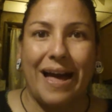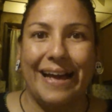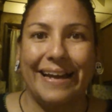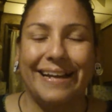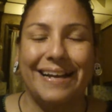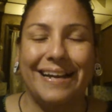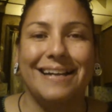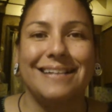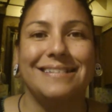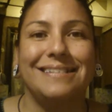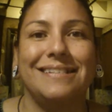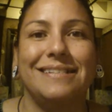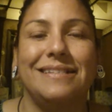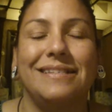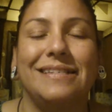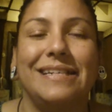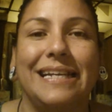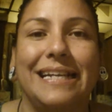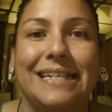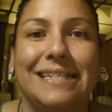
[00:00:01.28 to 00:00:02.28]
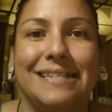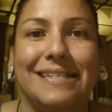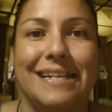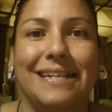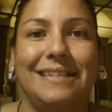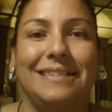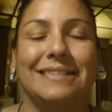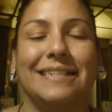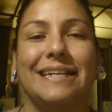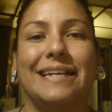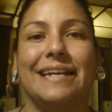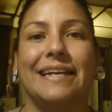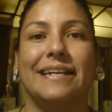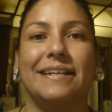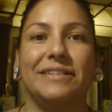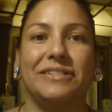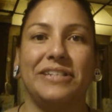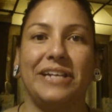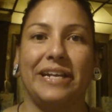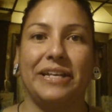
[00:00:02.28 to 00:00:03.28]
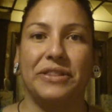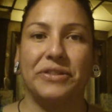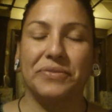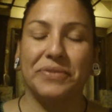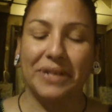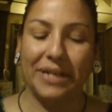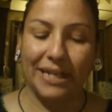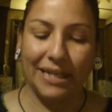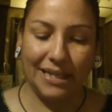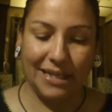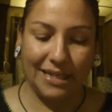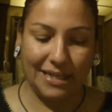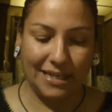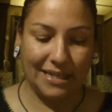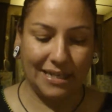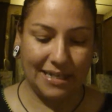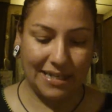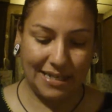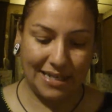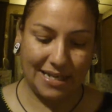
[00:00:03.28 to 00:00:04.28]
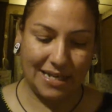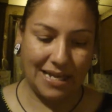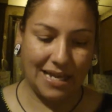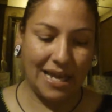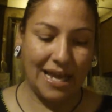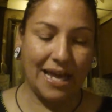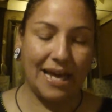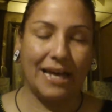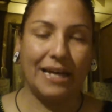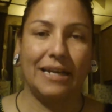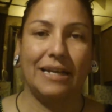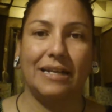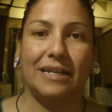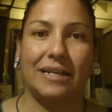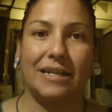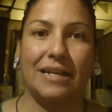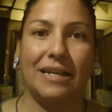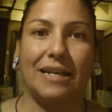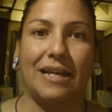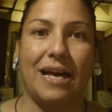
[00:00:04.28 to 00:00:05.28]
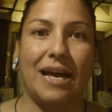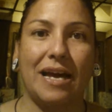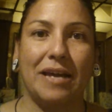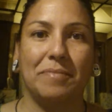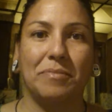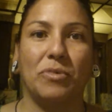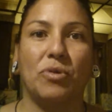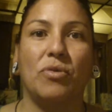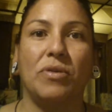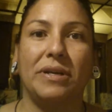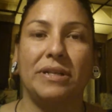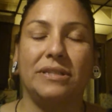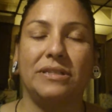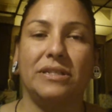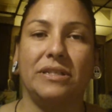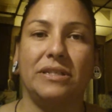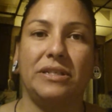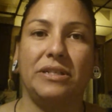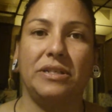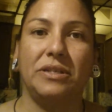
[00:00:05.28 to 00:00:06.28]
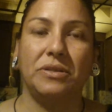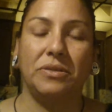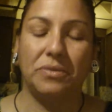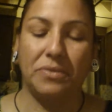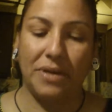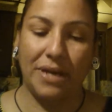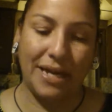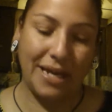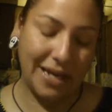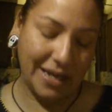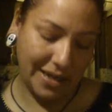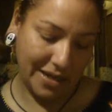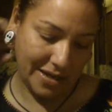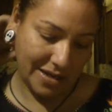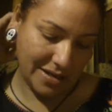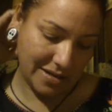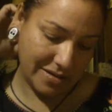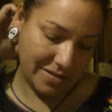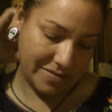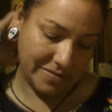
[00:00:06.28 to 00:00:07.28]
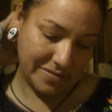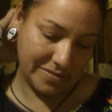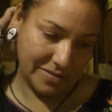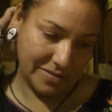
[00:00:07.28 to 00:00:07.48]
Hi guys, it's Z Zelda NRJ3 and I'm going to do a uh,